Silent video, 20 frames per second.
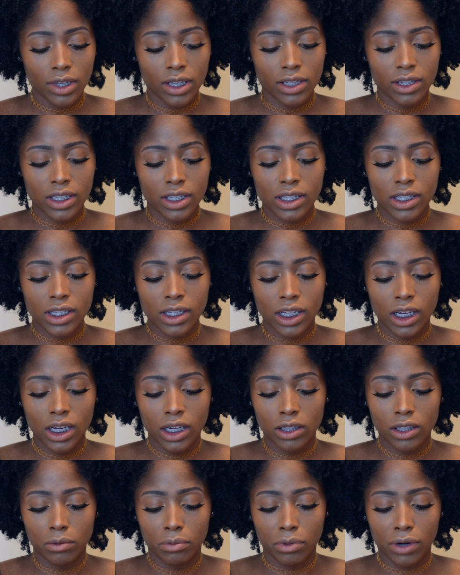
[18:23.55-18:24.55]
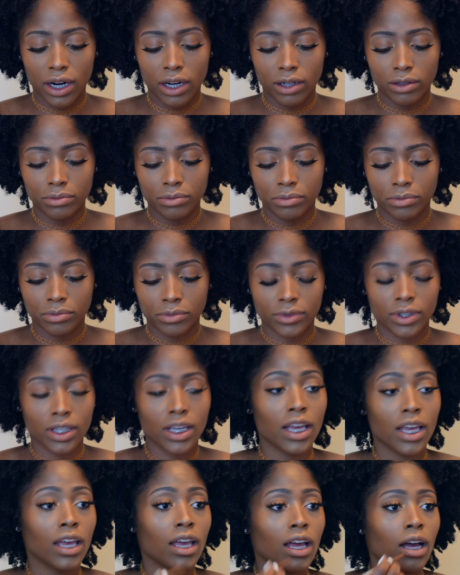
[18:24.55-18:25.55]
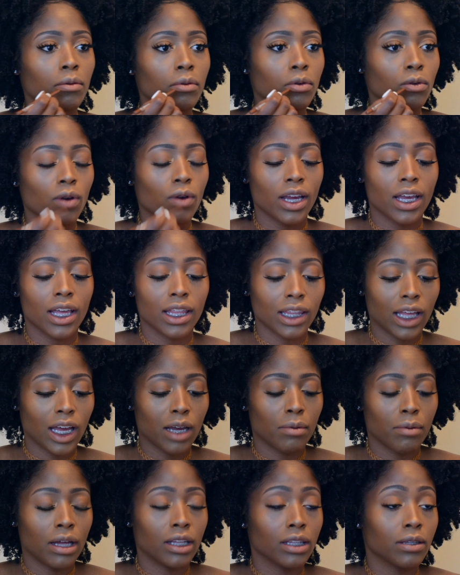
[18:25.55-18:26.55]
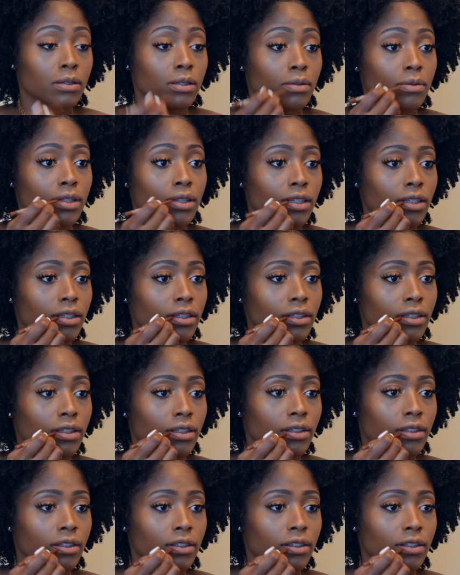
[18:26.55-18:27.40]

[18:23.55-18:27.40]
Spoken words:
This is in the color brown. I'm going to go ahead and line my lips with it.